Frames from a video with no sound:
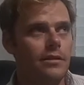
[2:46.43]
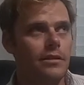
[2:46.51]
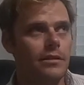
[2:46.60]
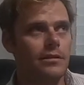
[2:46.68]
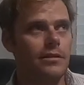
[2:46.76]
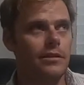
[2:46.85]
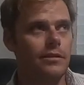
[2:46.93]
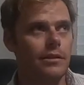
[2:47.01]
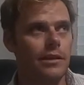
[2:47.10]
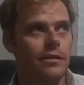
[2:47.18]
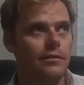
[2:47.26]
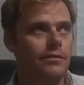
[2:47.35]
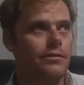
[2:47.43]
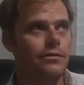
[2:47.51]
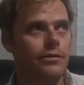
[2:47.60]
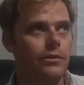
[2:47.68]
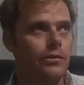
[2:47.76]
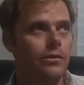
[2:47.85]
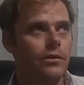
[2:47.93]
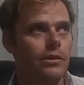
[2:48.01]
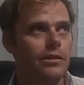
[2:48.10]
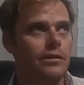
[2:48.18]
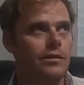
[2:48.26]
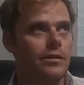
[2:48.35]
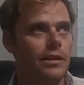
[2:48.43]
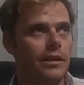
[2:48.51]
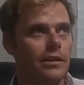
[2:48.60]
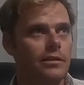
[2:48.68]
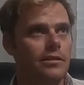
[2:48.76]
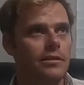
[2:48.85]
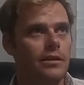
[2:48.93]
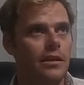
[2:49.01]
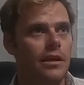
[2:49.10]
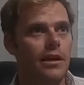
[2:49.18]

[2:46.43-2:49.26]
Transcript: let's see, you get 4, 6,